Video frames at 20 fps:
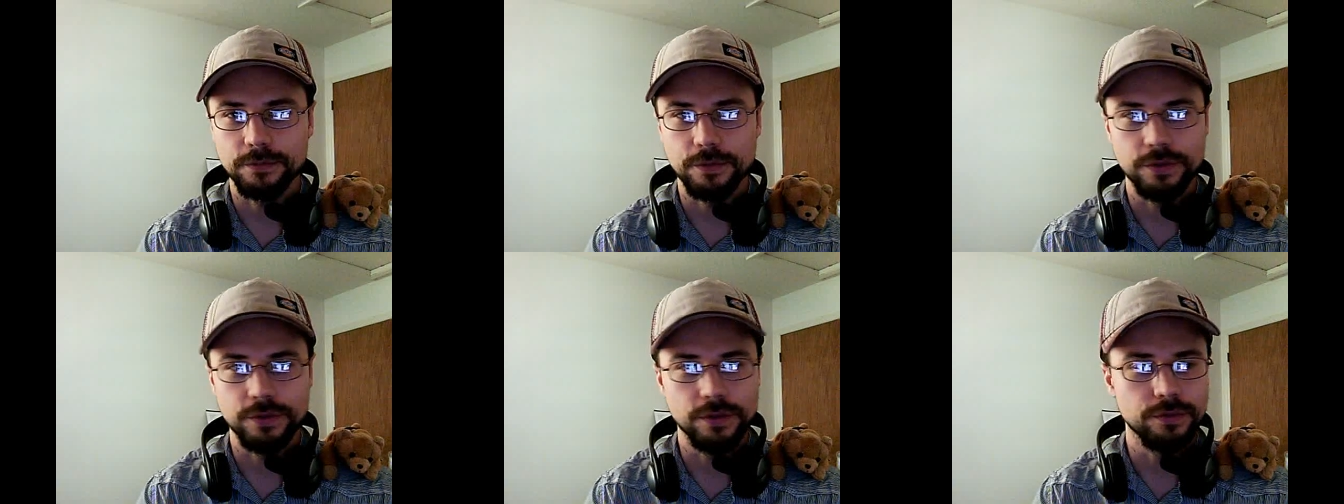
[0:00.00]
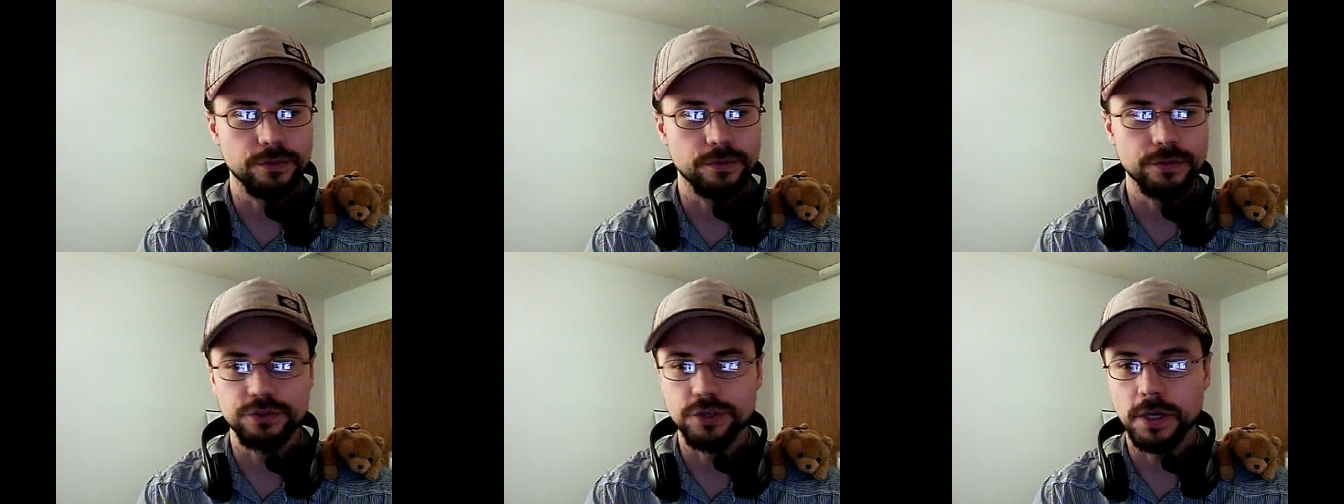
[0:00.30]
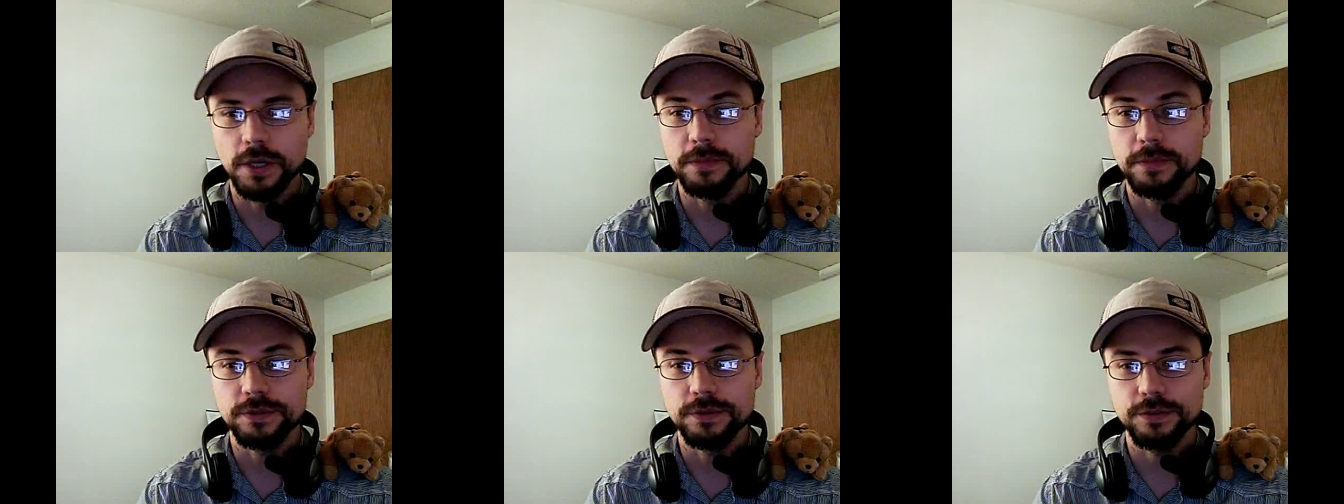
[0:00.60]
within three
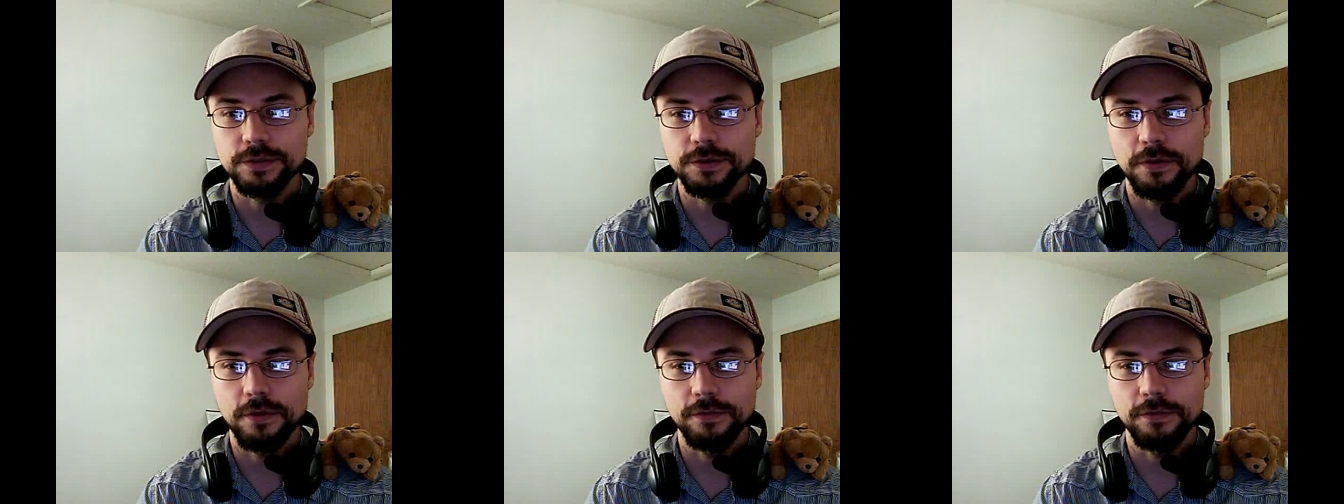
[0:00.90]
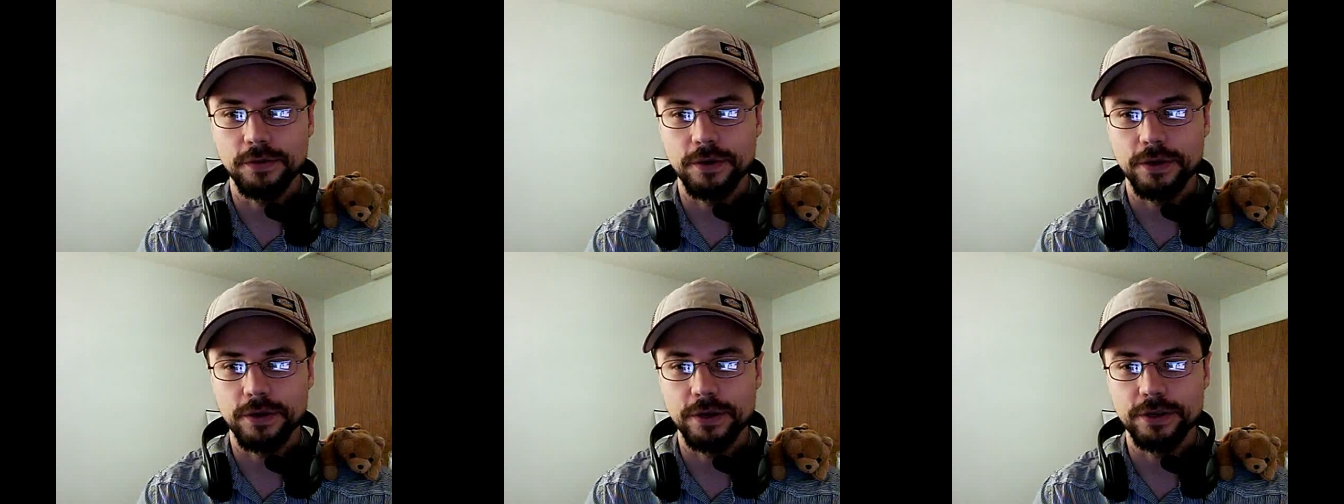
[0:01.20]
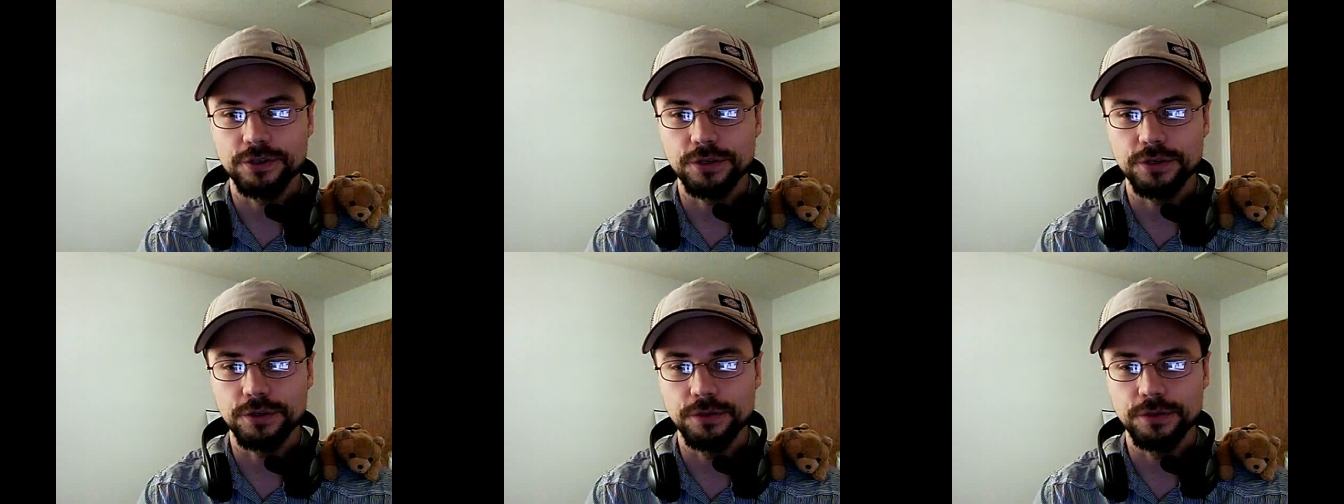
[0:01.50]
jumps of our HQ.